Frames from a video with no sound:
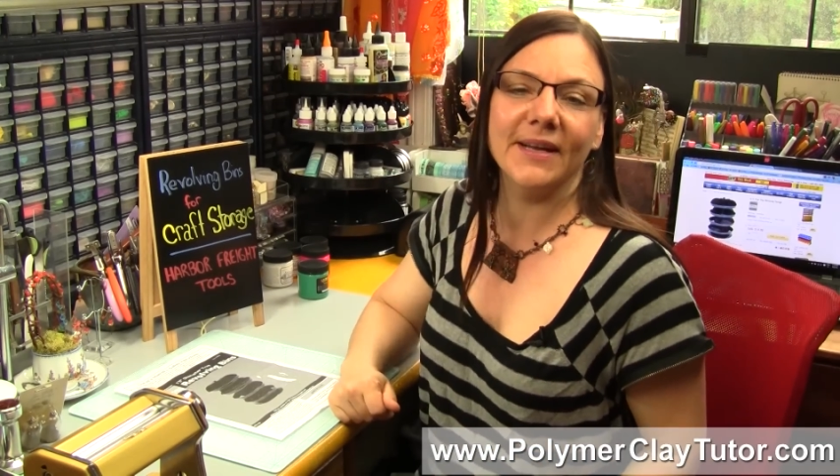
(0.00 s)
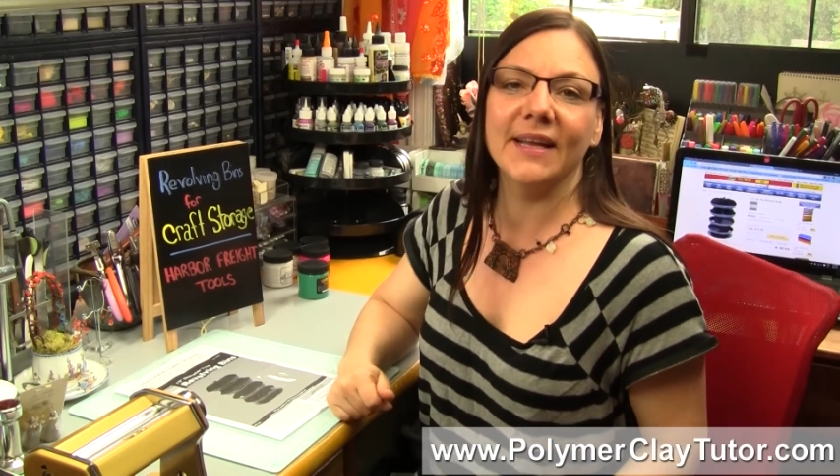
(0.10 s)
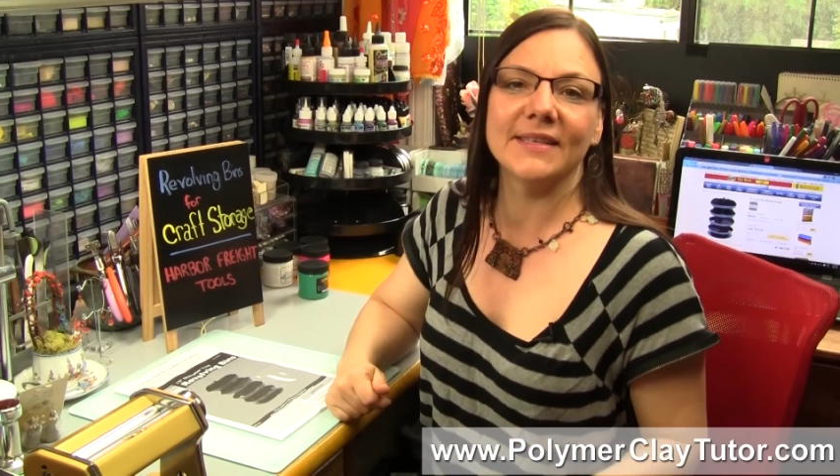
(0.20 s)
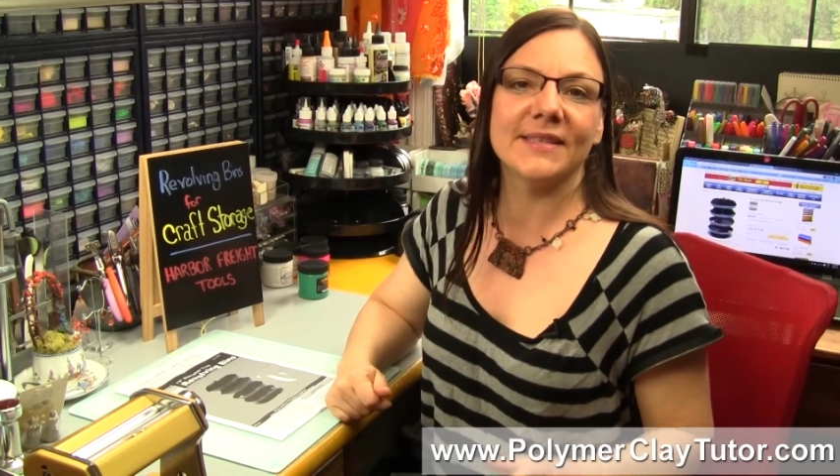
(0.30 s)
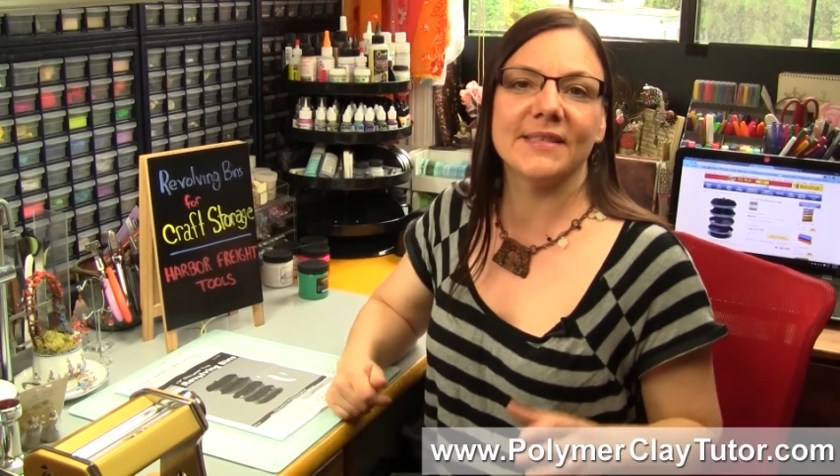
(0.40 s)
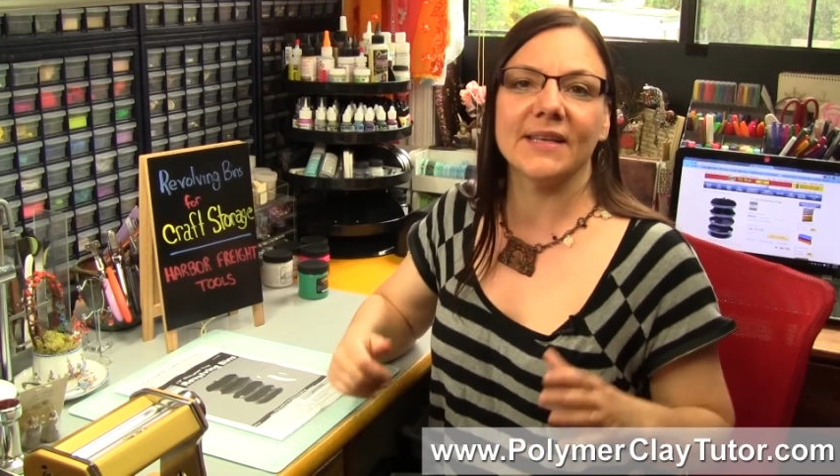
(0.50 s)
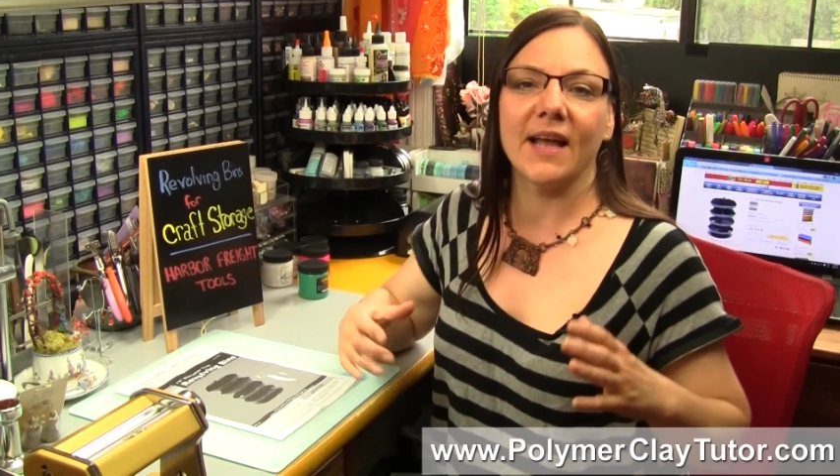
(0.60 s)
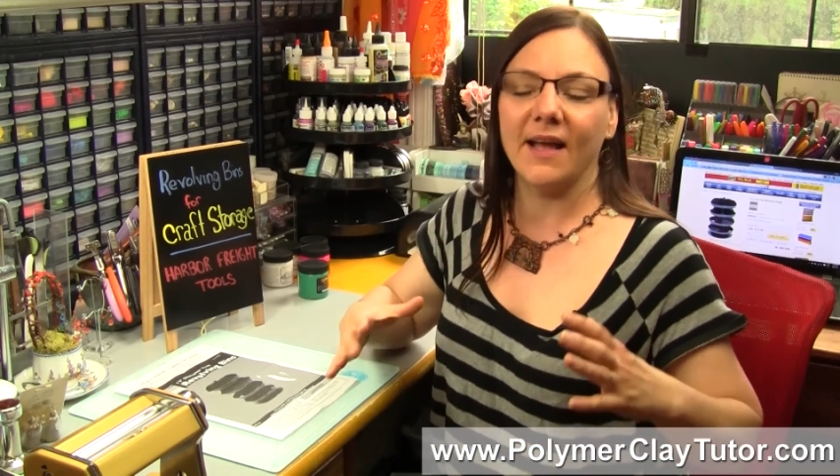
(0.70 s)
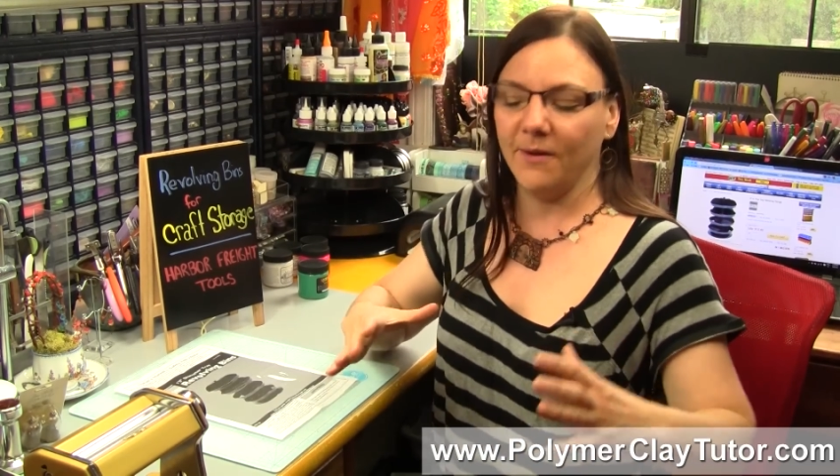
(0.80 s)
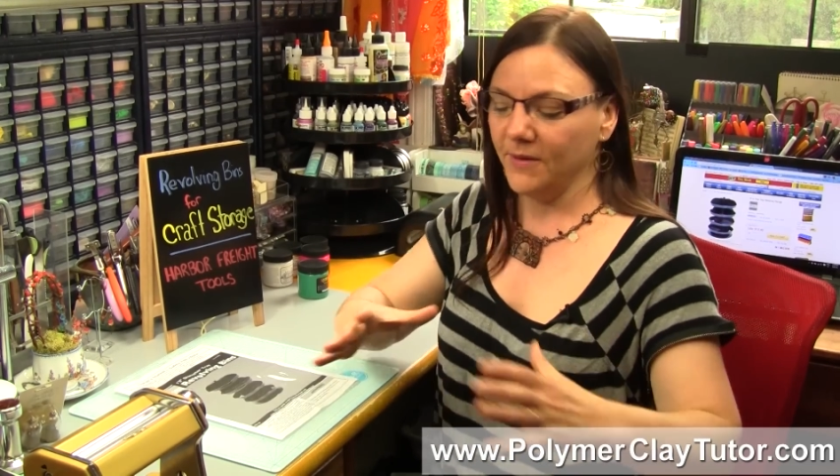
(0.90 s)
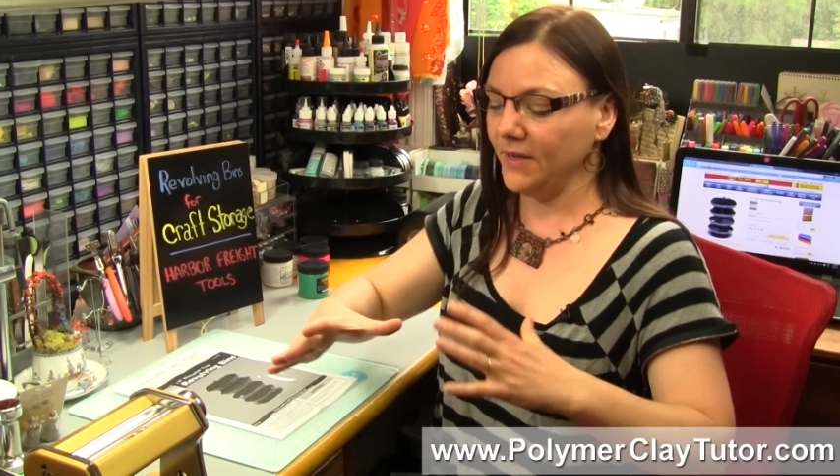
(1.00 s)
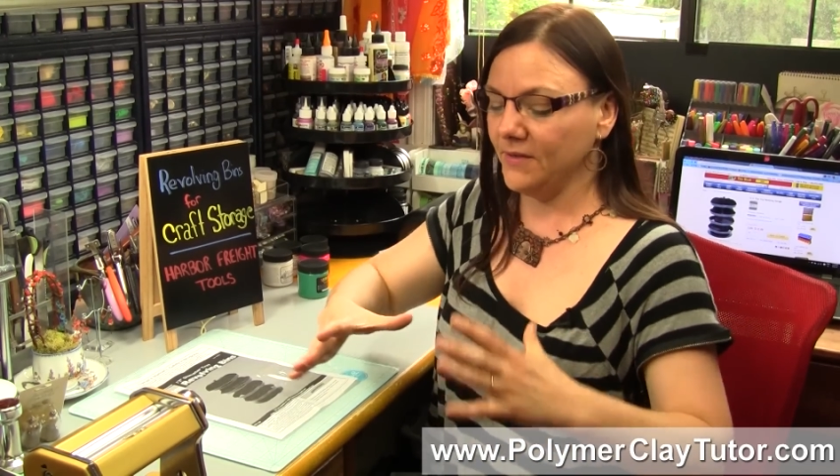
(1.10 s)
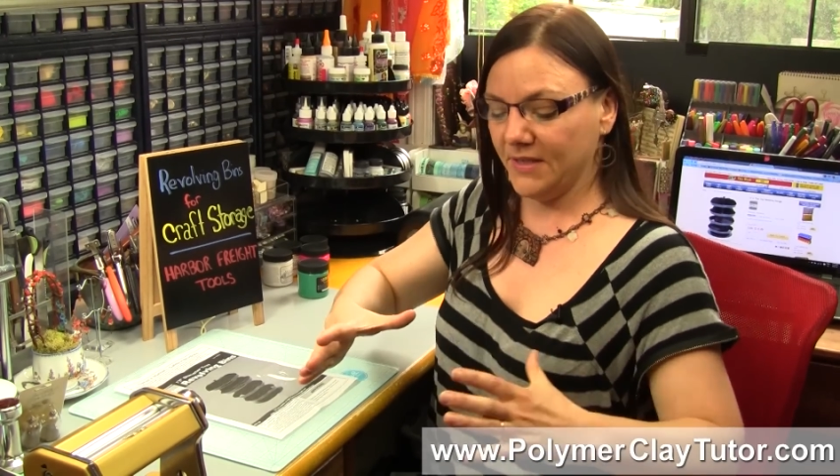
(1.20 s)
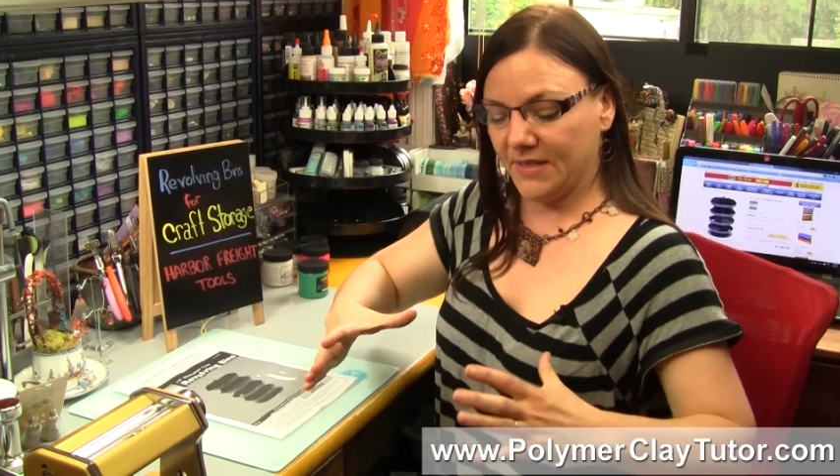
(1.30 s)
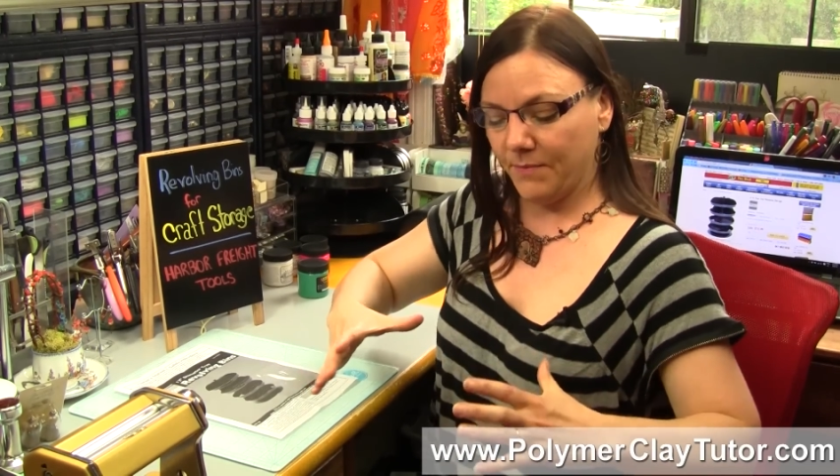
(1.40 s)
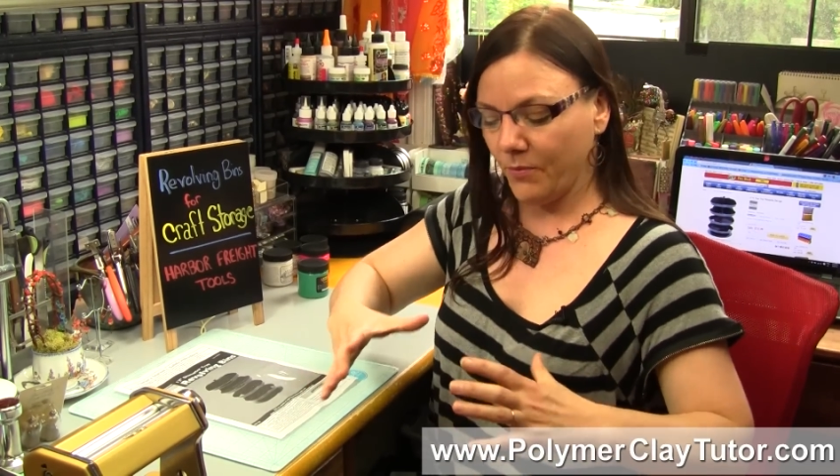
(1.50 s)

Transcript: It uh, only uses up